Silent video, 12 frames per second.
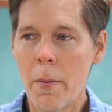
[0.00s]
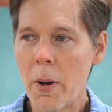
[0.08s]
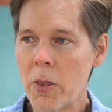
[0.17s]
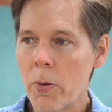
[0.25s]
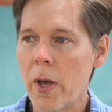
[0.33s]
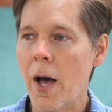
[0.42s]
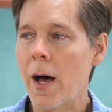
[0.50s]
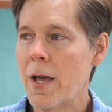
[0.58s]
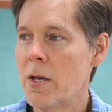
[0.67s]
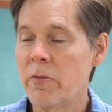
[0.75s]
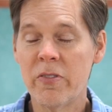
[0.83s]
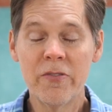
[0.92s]
By the way, I
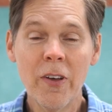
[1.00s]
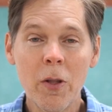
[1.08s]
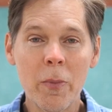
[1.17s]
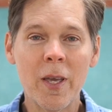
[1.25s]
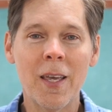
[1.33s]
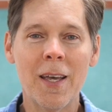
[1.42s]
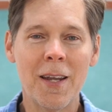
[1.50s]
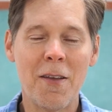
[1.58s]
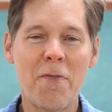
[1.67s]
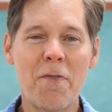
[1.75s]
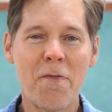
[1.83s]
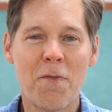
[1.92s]
am filming in
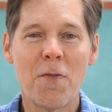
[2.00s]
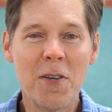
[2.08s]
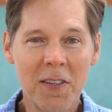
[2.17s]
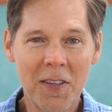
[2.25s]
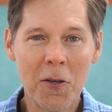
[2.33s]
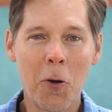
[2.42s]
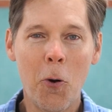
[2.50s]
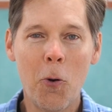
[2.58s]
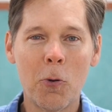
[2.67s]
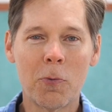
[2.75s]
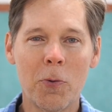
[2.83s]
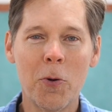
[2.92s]
a freezing
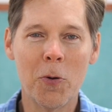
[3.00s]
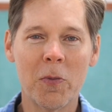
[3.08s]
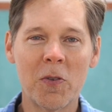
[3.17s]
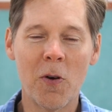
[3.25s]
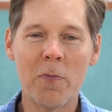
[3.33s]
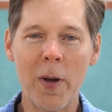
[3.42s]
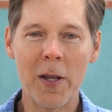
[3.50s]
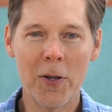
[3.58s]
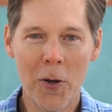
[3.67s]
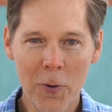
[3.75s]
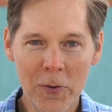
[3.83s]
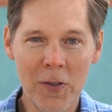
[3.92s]
cold room, so if my
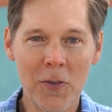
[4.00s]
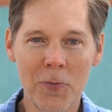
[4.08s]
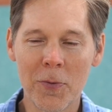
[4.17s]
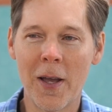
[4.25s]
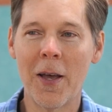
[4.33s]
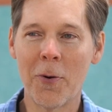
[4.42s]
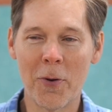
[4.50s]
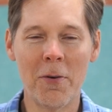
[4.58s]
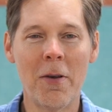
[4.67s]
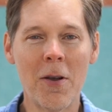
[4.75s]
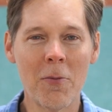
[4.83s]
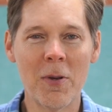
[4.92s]
nose is red or
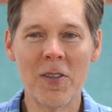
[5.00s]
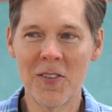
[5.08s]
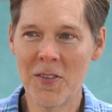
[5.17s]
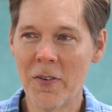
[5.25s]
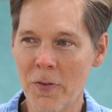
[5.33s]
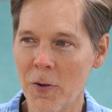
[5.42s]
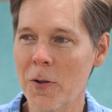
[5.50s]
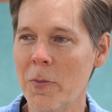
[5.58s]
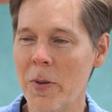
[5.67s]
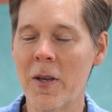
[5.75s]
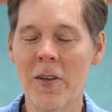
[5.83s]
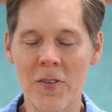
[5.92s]
you hear me sniffle
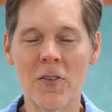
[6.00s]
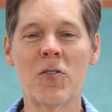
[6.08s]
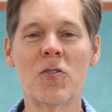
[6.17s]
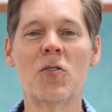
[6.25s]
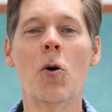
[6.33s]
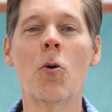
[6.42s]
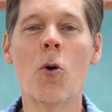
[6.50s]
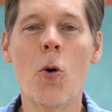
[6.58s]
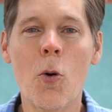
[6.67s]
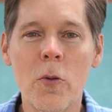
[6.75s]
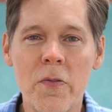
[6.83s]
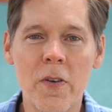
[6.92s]
because it's so
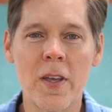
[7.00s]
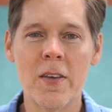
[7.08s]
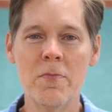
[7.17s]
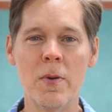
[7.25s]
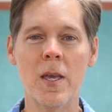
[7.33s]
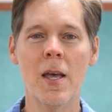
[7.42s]
cold, forgive me,